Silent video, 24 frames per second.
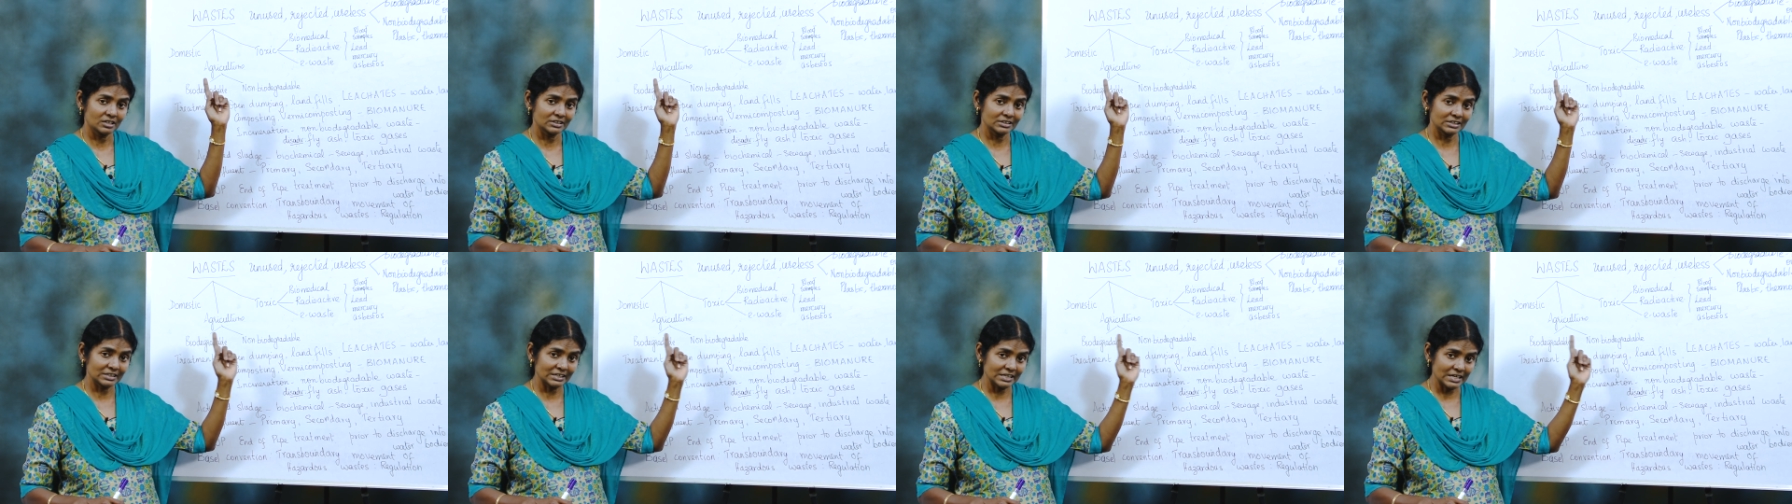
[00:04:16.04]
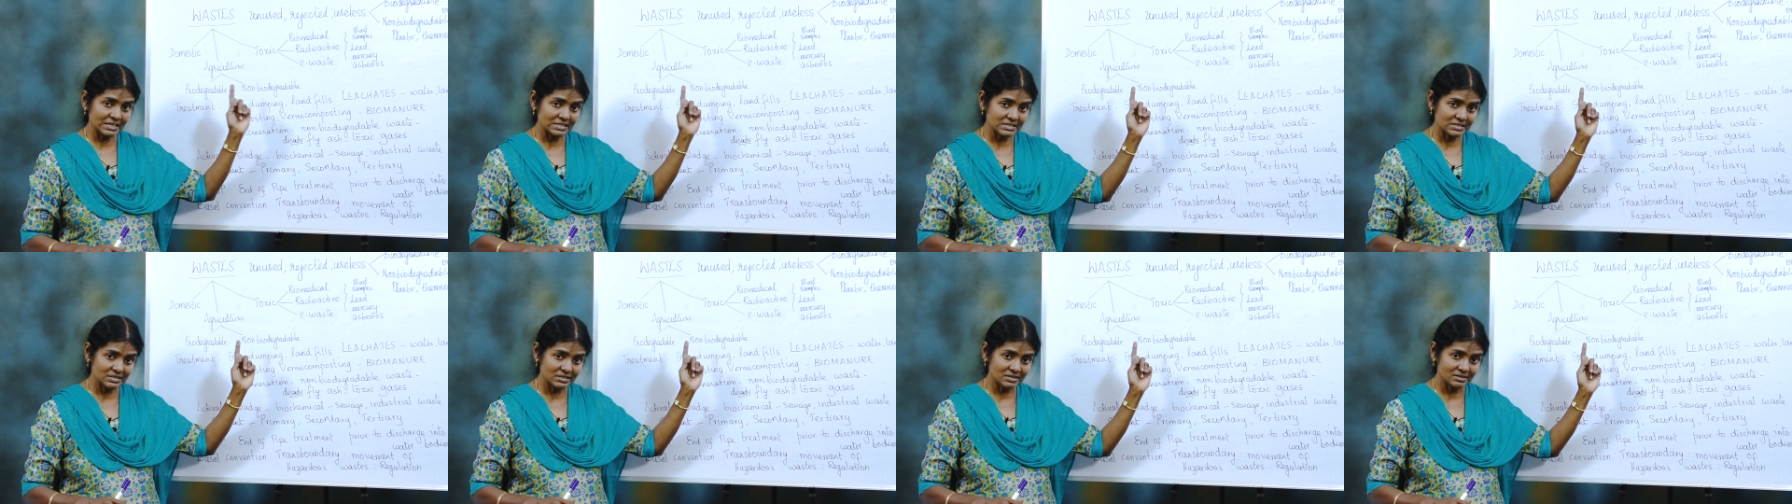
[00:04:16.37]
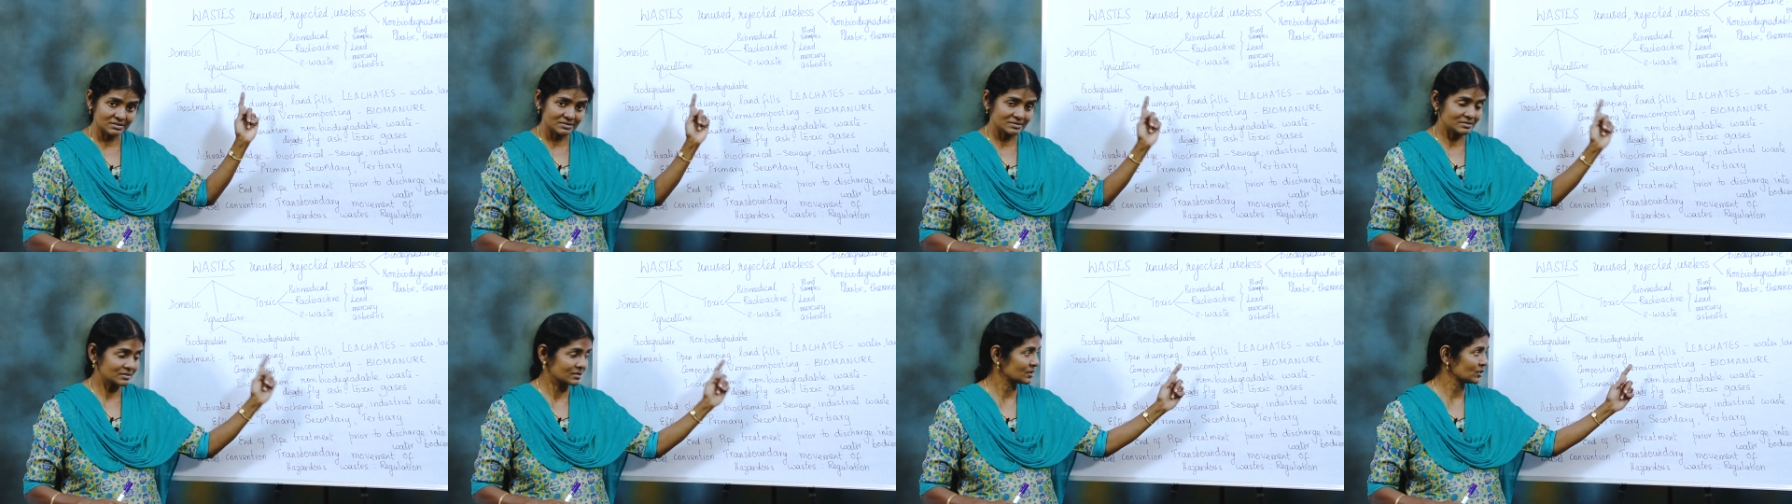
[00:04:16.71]
the
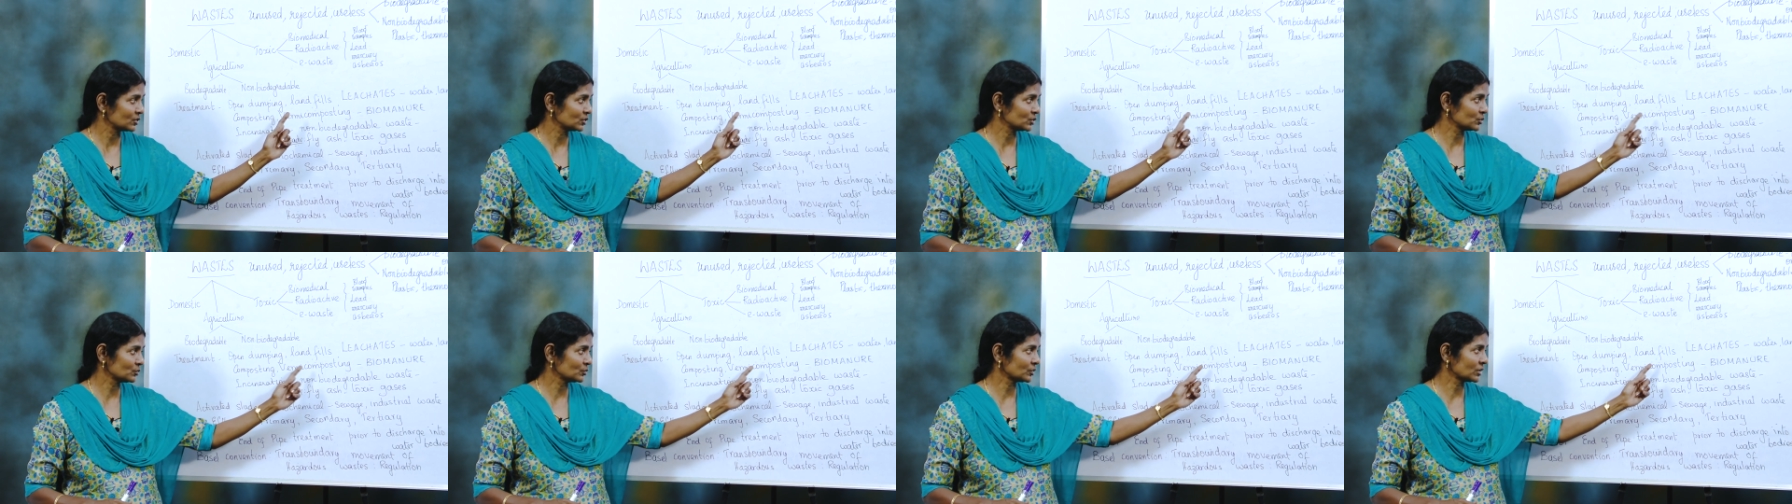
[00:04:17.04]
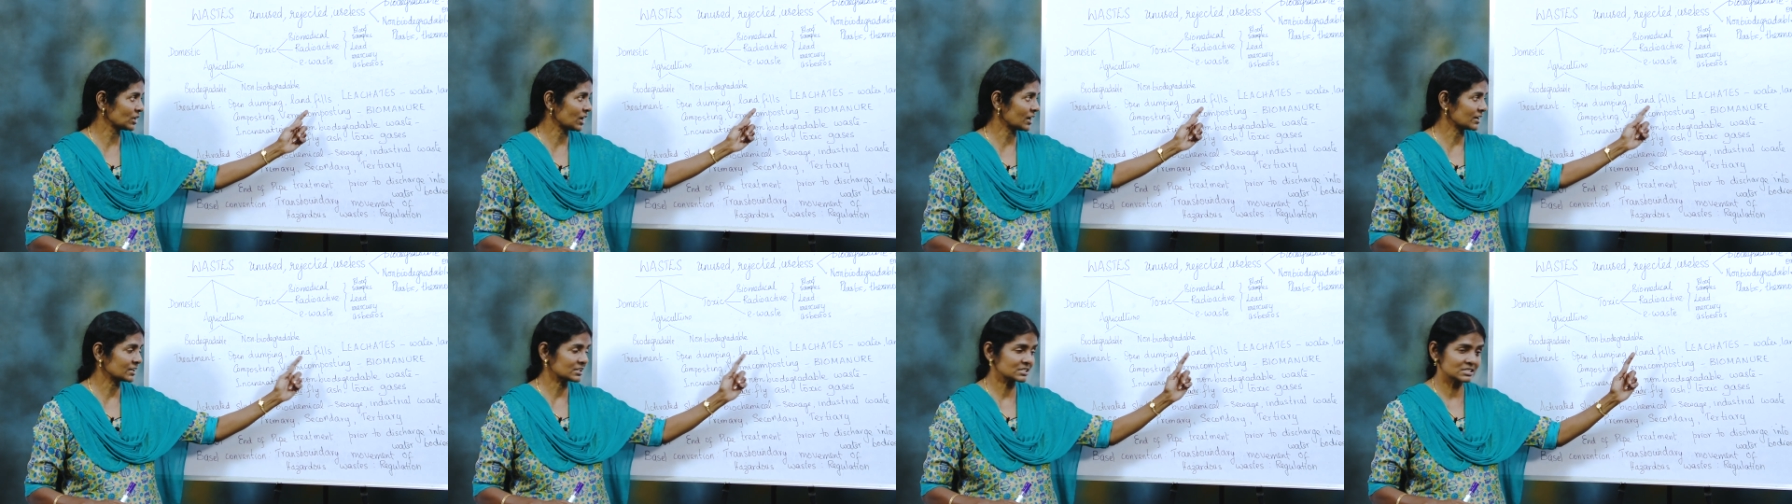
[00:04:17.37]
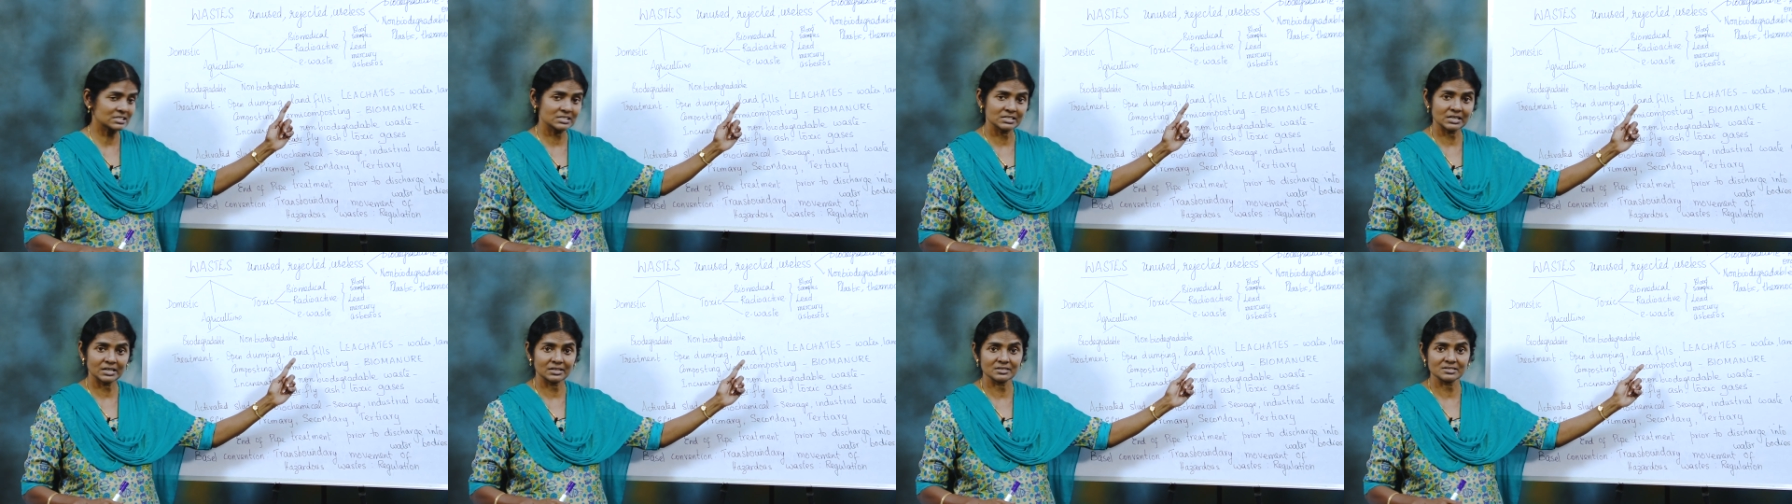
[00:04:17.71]
lesson you would
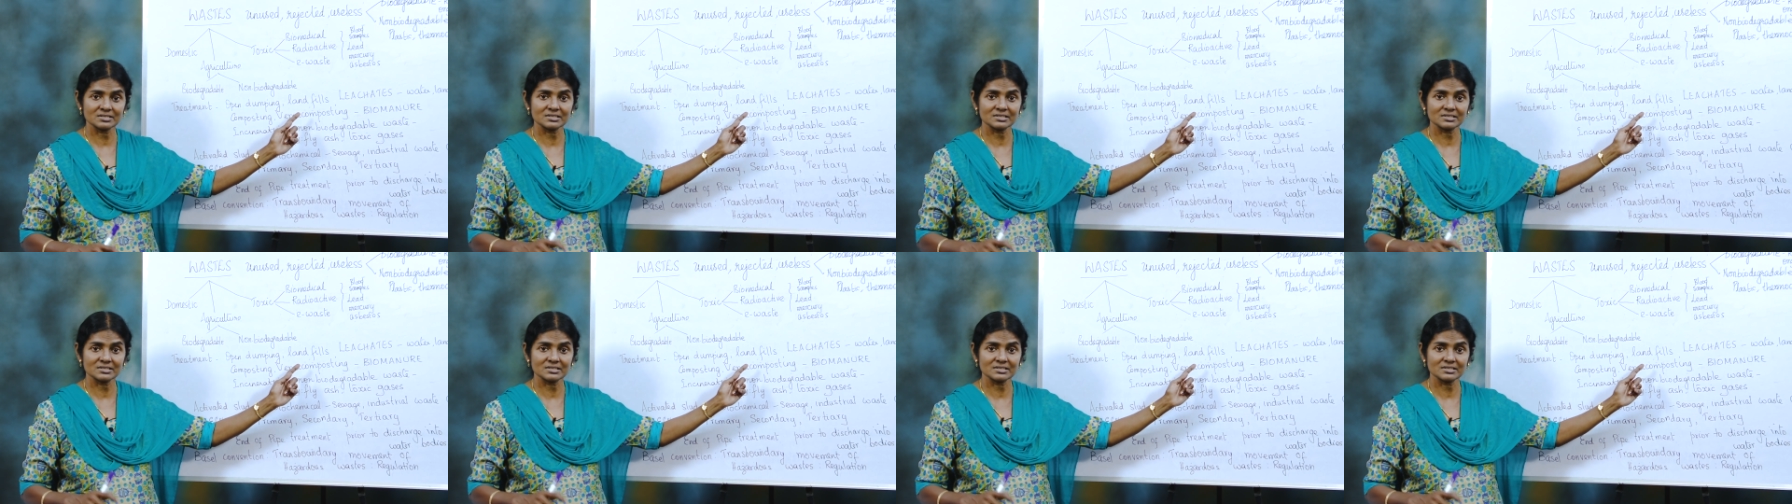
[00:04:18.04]
understand